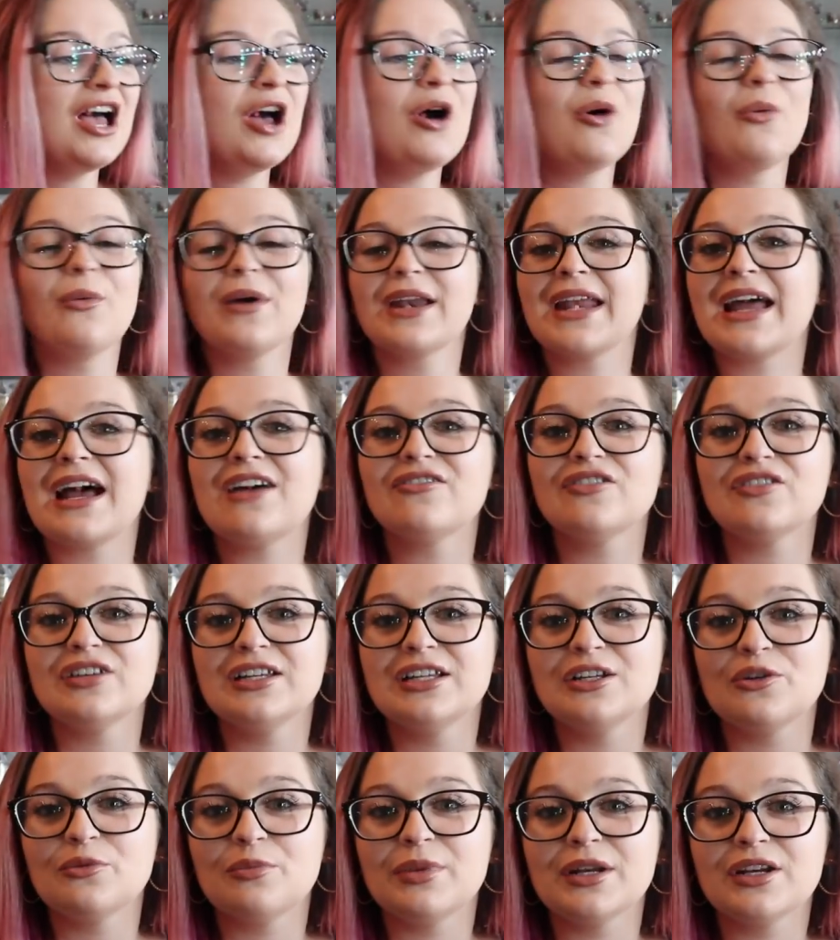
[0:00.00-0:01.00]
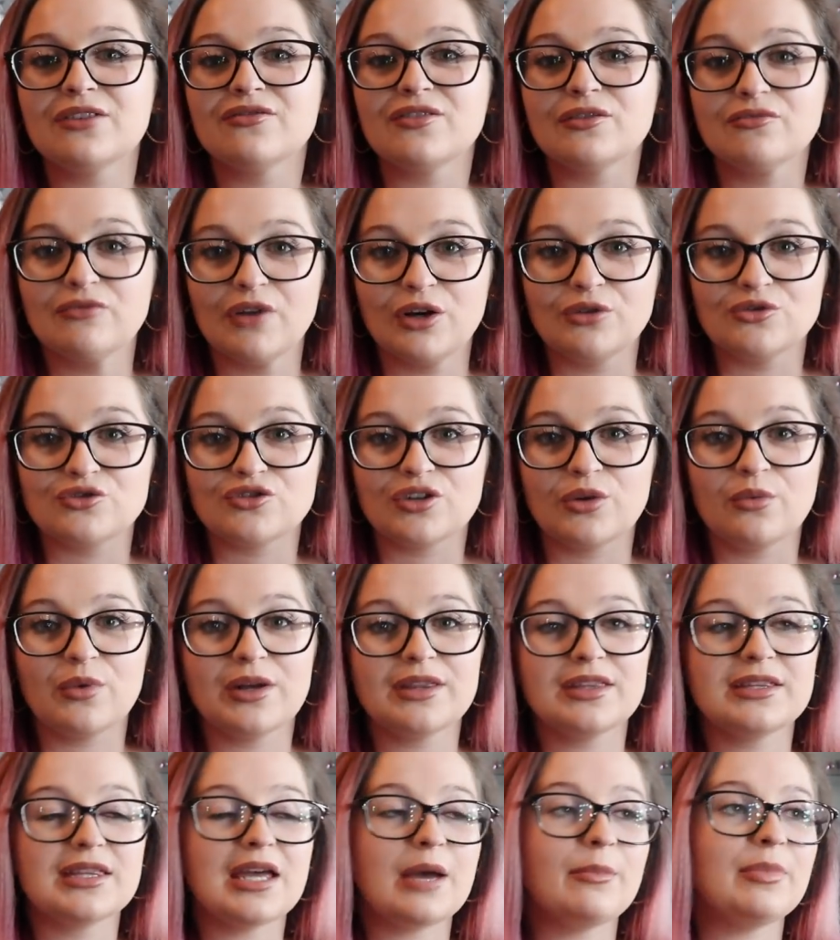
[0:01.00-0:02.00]
When I have a little bit of a road trip,
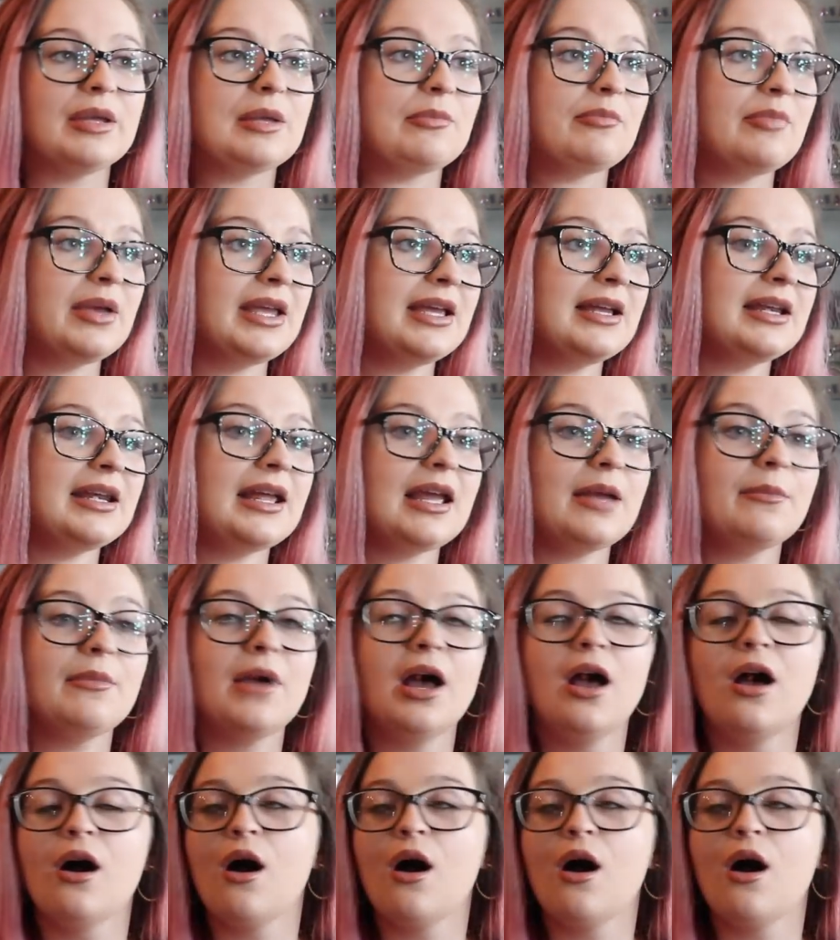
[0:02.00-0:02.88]
whether that be B&M,